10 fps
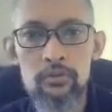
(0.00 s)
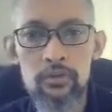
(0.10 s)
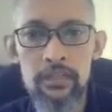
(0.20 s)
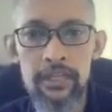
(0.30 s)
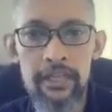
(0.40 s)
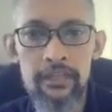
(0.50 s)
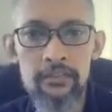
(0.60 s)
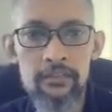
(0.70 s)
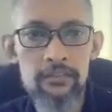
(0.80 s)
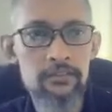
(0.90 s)
click
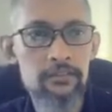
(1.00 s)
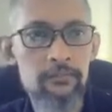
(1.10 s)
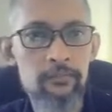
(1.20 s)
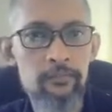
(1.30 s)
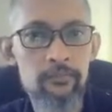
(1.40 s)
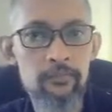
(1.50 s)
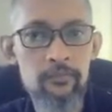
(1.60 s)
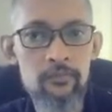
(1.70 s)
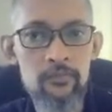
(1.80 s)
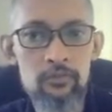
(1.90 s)
enter
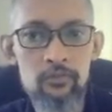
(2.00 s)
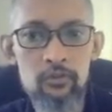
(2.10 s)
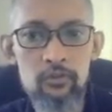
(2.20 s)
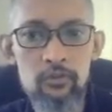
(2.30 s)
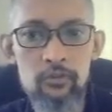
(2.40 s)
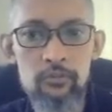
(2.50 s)
to